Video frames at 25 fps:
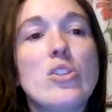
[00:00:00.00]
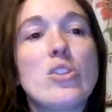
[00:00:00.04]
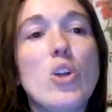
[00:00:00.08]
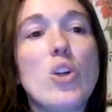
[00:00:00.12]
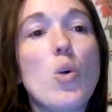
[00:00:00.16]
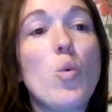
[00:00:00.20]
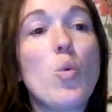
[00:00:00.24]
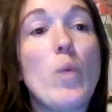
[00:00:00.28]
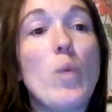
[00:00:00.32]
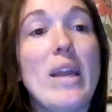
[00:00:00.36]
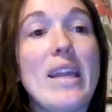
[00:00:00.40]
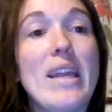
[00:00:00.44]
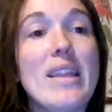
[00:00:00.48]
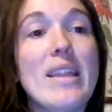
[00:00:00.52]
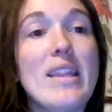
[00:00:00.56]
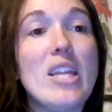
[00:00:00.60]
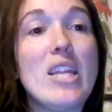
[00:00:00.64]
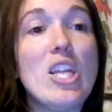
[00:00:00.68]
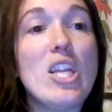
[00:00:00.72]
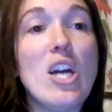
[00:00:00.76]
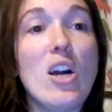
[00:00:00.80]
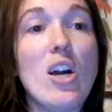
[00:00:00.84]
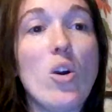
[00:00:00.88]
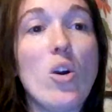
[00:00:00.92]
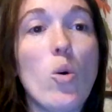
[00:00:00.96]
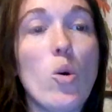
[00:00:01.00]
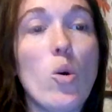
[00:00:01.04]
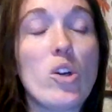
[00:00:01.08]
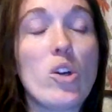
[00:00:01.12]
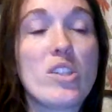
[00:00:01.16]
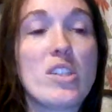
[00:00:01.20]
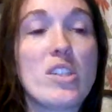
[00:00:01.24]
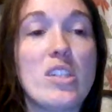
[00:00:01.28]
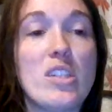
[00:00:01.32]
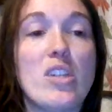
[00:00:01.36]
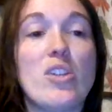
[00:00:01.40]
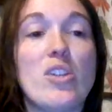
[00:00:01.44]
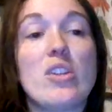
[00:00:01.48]
So with the young
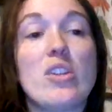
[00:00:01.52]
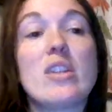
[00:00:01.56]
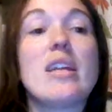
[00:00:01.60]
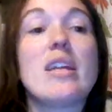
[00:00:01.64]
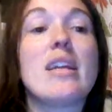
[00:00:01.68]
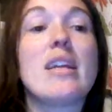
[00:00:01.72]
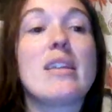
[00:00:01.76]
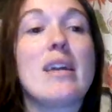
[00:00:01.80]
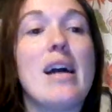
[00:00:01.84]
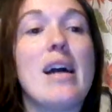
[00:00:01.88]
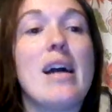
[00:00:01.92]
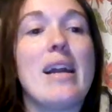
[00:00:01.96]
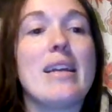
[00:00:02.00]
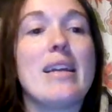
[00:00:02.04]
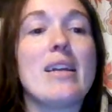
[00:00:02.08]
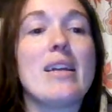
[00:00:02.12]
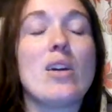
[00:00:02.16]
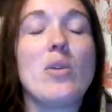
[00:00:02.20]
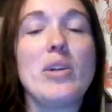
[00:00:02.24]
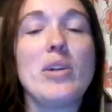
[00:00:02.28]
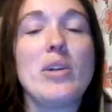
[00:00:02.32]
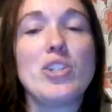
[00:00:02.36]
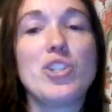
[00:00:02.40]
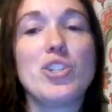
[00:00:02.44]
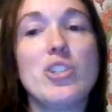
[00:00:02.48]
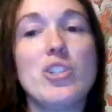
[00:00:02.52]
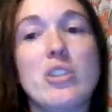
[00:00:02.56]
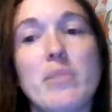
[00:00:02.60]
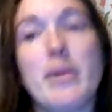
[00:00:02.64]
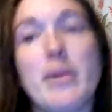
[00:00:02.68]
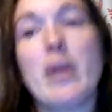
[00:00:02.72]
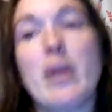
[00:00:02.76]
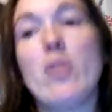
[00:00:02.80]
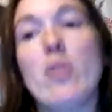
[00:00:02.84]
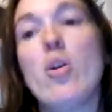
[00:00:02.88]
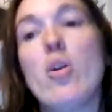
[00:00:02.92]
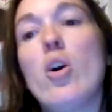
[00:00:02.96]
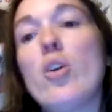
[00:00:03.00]
horse, another thing that I get questions
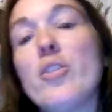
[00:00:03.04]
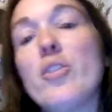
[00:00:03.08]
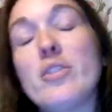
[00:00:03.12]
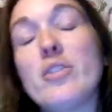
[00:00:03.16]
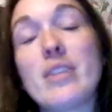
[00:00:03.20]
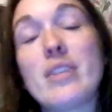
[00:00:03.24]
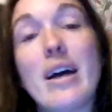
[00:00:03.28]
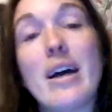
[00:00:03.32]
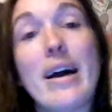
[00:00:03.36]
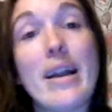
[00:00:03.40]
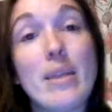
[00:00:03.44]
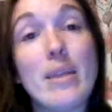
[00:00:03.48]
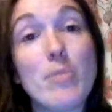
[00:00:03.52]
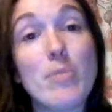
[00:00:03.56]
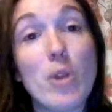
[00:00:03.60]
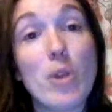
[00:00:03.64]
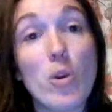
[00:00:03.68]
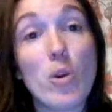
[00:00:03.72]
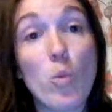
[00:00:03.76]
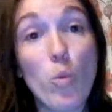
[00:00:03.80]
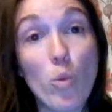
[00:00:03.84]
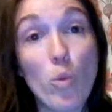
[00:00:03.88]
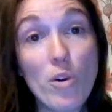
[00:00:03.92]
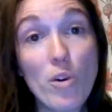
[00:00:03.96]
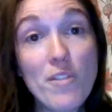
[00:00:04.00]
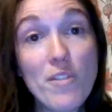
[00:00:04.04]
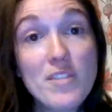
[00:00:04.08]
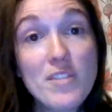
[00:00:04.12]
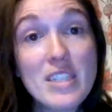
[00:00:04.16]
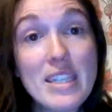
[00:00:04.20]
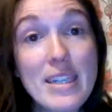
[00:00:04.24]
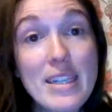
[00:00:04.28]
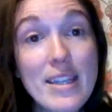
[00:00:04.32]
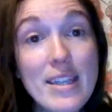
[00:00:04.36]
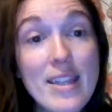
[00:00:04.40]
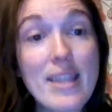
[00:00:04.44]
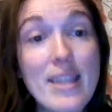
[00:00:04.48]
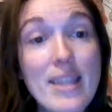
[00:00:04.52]
about all the time are wolf
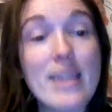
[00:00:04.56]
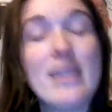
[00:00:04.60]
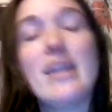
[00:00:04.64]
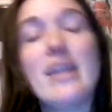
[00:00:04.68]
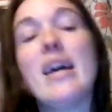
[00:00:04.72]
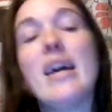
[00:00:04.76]
teeth.